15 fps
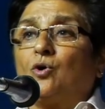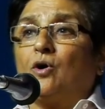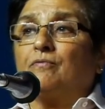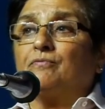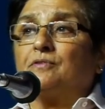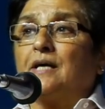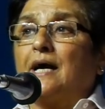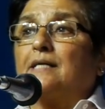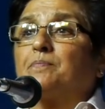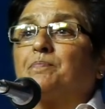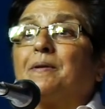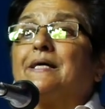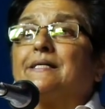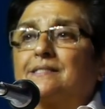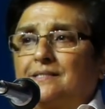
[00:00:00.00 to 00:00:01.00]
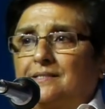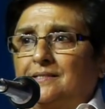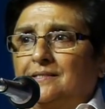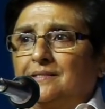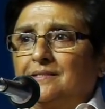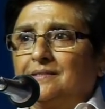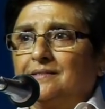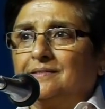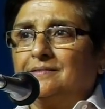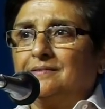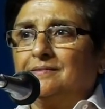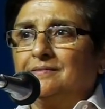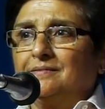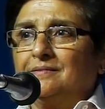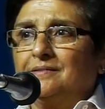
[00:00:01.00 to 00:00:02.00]
of that place.
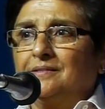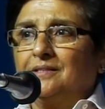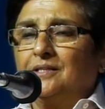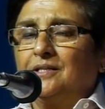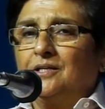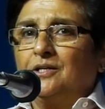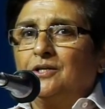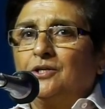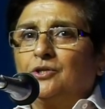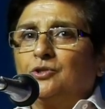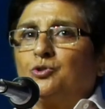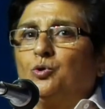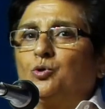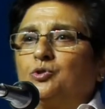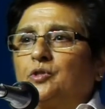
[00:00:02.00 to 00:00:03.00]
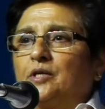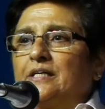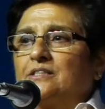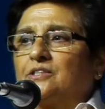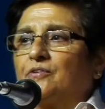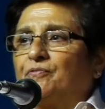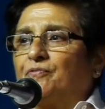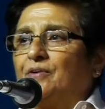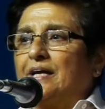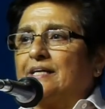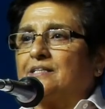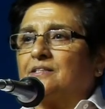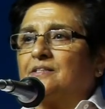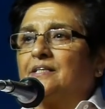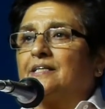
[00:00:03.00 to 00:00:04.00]
Two things
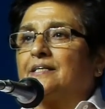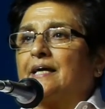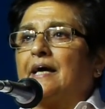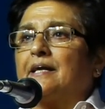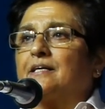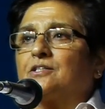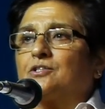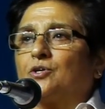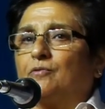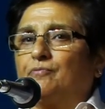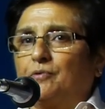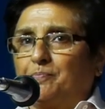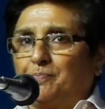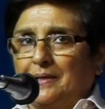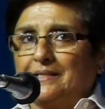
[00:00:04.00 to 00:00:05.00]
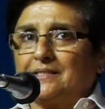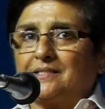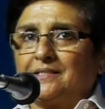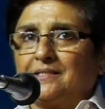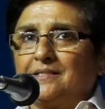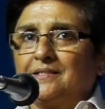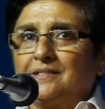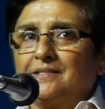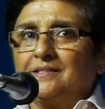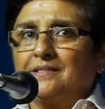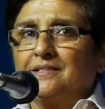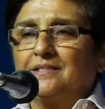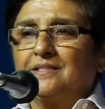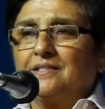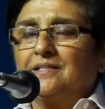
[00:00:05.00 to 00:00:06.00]
reflect the character of a place.
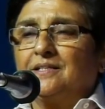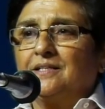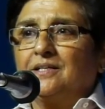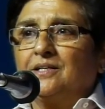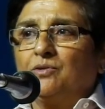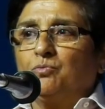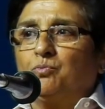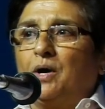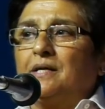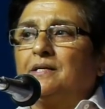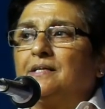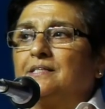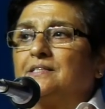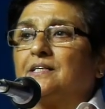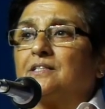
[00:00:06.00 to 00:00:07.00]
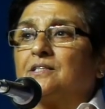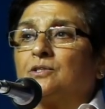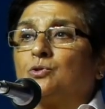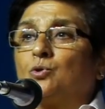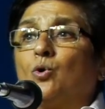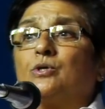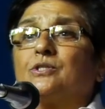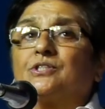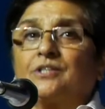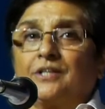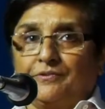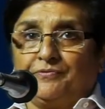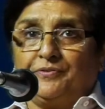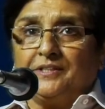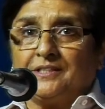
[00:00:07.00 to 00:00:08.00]
One is this road
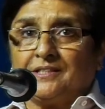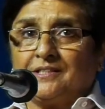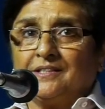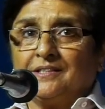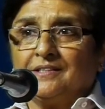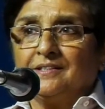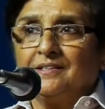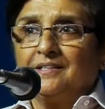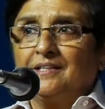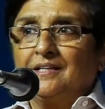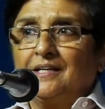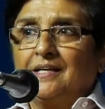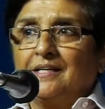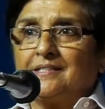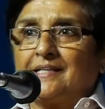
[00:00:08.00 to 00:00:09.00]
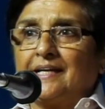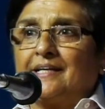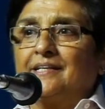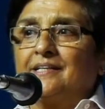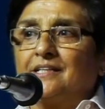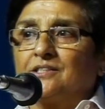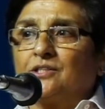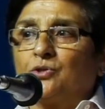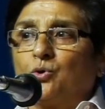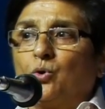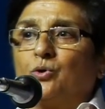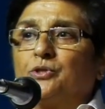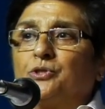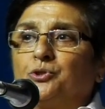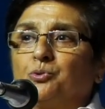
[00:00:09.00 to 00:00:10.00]
surface, second is the
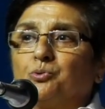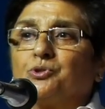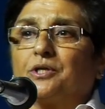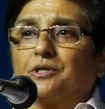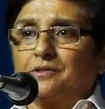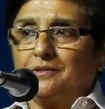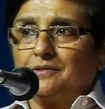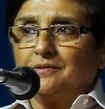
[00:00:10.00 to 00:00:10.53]
road user.